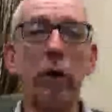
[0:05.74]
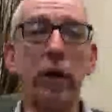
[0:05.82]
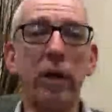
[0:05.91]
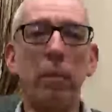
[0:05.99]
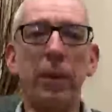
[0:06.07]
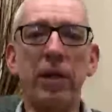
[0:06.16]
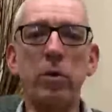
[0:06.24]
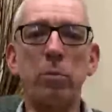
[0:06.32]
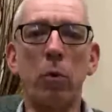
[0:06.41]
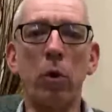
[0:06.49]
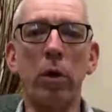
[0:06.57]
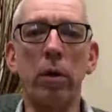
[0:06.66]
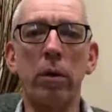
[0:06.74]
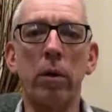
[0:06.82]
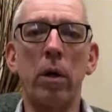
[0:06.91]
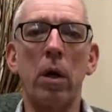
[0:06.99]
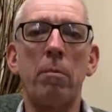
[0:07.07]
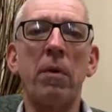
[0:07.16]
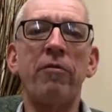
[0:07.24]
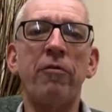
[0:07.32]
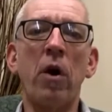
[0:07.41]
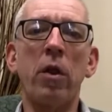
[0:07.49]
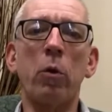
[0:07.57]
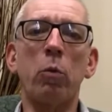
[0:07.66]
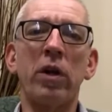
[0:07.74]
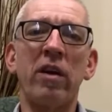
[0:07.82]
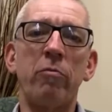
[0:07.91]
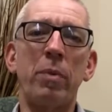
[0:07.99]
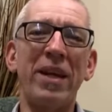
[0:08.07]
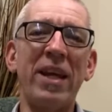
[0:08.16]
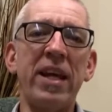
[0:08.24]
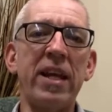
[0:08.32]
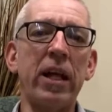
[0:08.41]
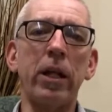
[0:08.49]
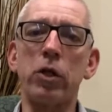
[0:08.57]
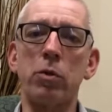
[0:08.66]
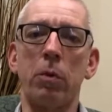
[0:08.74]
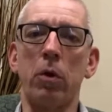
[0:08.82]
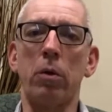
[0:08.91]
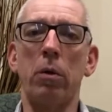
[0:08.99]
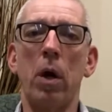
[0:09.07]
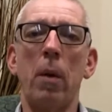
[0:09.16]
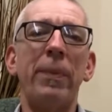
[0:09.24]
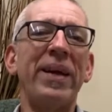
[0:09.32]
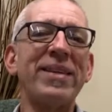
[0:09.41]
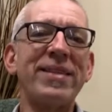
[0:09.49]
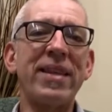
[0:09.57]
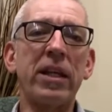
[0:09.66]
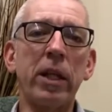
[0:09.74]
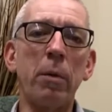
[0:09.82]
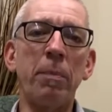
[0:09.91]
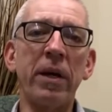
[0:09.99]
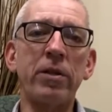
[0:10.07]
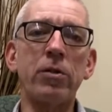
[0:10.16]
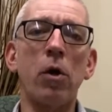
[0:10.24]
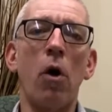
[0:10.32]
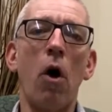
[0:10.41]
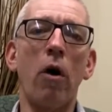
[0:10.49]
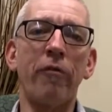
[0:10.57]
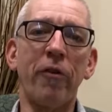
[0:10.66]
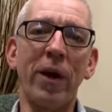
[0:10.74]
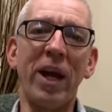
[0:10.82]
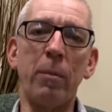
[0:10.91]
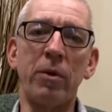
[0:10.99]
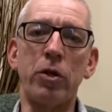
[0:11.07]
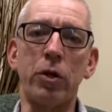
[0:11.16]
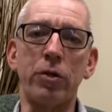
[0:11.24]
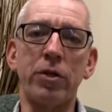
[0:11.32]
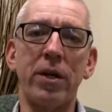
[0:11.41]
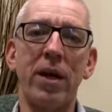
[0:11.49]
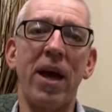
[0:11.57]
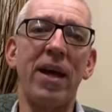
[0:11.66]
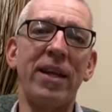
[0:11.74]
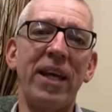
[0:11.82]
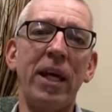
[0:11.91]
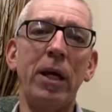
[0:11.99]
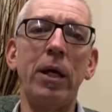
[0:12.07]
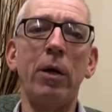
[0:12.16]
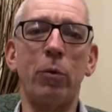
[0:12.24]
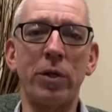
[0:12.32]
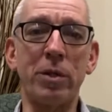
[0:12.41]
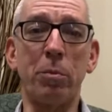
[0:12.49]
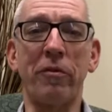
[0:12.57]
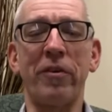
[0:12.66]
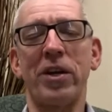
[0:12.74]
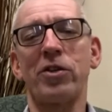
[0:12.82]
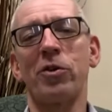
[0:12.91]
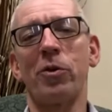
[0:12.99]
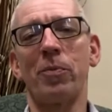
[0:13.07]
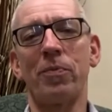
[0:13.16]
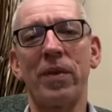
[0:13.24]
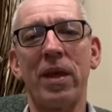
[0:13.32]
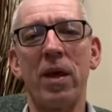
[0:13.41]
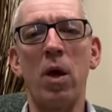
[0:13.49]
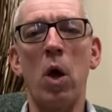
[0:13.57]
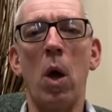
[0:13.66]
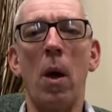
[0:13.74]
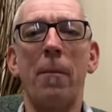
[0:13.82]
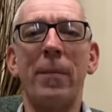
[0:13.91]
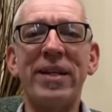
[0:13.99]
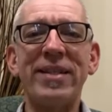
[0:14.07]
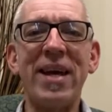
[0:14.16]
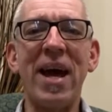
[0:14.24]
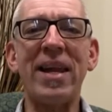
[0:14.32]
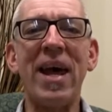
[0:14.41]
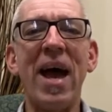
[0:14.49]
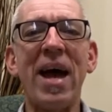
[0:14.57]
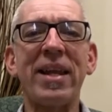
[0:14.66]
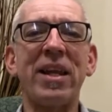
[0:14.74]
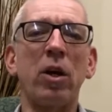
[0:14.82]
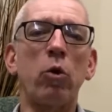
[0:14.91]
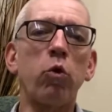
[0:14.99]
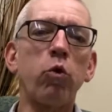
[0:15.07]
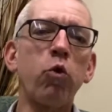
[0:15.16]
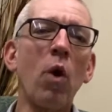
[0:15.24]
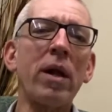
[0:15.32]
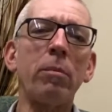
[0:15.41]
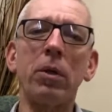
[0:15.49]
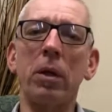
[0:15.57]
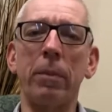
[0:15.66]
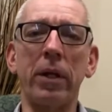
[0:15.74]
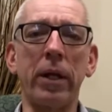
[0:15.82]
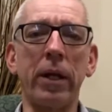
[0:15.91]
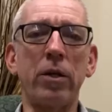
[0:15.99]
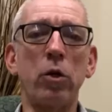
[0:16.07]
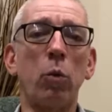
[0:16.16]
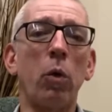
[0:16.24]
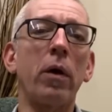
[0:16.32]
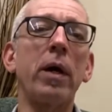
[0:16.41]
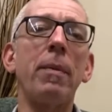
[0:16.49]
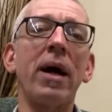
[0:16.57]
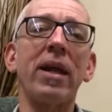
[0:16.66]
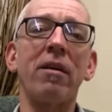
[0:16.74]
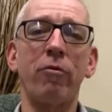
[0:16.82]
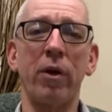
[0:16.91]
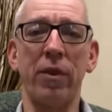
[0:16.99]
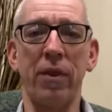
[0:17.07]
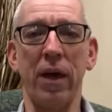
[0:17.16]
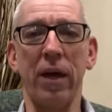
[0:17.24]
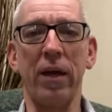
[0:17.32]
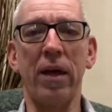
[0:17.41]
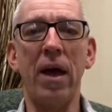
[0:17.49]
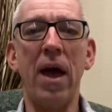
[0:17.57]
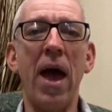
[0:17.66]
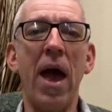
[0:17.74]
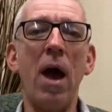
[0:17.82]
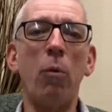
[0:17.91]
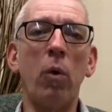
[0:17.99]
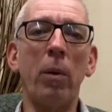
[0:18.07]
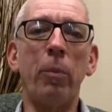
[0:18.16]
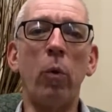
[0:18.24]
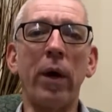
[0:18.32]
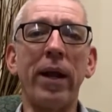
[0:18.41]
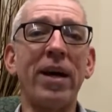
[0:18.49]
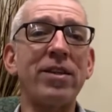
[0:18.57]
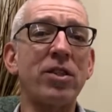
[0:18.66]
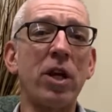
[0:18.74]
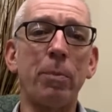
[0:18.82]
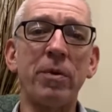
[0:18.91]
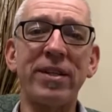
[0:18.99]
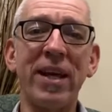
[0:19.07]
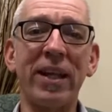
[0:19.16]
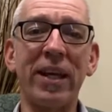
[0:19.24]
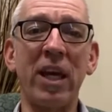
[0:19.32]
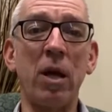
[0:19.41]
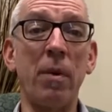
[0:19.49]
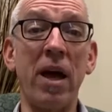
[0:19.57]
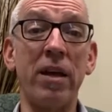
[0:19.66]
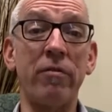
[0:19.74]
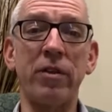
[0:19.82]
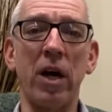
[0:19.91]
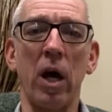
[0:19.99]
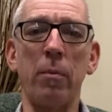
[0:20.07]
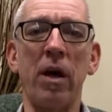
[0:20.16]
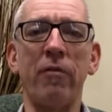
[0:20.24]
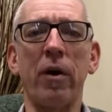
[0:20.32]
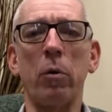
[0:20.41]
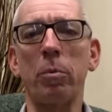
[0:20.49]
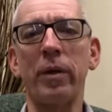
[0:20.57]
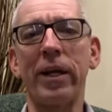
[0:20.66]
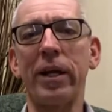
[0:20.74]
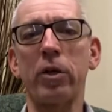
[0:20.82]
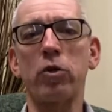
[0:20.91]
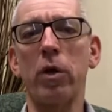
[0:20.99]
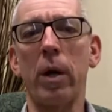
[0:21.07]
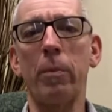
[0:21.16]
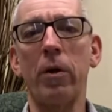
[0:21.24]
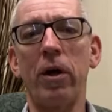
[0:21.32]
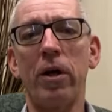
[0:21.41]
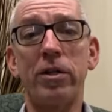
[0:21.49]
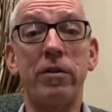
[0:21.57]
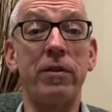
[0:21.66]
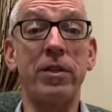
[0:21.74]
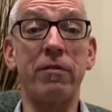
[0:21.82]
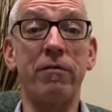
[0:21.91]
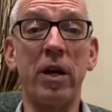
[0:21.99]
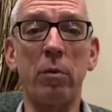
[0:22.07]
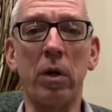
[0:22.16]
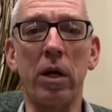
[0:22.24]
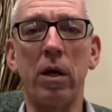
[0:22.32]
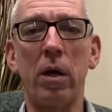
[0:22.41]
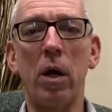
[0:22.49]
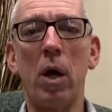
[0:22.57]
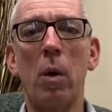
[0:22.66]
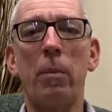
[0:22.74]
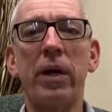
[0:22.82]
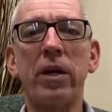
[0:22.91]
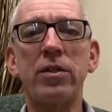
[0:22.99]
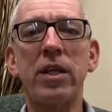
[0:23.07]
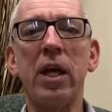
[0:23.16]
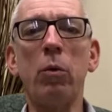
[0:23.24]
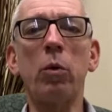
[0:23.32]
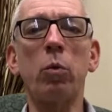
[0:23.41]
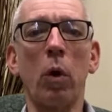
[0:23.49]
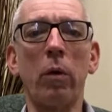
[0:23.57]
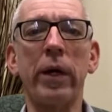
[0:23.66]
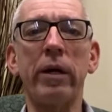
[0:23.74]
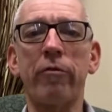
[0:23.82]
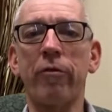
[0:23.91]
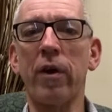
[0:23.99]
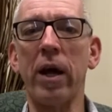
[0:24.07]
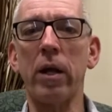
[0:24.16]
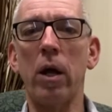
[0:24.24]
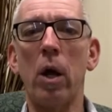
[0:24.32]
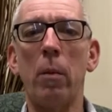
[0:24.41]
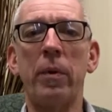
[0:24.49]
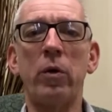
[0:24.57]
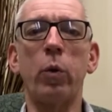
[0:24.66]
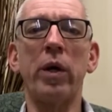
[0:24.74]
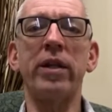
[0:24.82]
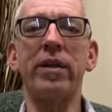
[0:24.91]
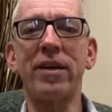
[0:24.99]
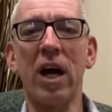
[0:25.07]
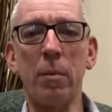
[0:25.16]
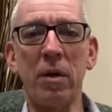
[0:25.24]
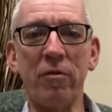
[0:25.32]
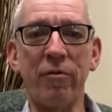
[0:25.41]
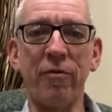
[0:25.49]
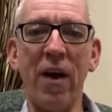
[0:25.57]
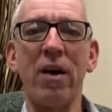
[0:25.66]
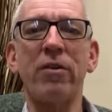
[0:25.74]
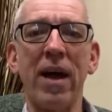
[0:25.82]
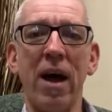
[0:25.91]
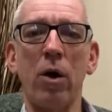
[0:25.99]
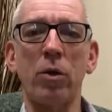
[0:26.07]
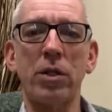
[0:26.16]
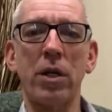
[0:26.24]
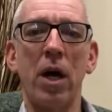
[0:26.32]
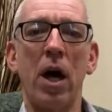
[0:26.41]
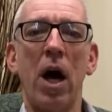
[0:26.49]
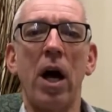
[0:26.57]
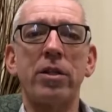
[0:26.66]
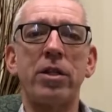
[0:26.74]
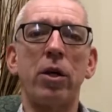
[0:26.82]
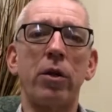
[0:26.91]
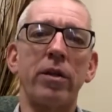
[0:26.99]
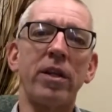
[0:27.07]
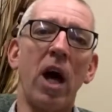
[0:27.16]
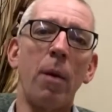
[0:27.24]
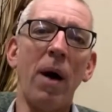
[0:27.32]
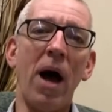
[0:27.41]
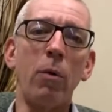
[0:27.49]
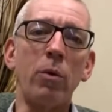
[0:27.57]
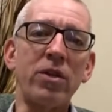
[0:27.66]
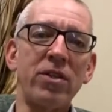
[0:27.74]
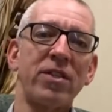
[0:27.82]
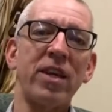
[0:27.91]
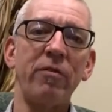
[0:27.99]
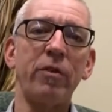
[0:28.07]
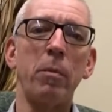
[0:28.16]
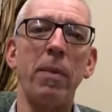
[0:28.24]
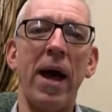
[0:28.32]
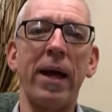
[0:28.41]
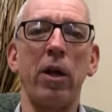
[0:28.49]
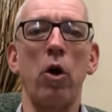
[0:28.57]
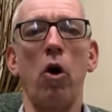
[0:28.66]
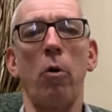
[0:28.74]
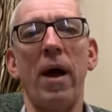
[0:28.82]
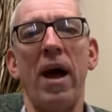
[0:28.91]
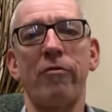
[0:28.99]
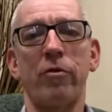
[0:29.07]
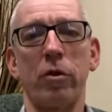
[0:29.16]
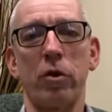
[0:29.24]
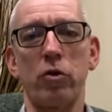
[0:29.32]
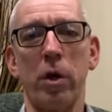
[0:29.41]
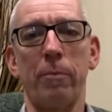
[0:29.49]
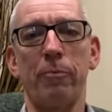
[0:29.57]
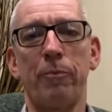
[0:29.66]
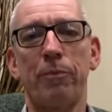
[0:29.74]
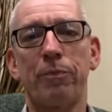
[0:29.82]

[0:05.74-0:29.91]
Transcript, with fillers: were an Olympic sport, my father would have been ineligible because the Olympics are for amateurs and he was a professional. My dad had an incredible ability to worry about everything. At one point, I stopped telling him ahead of time if I were planning a trip to visit family because he would worry and fret between the time he found out until the time I was safely back at home after the trip.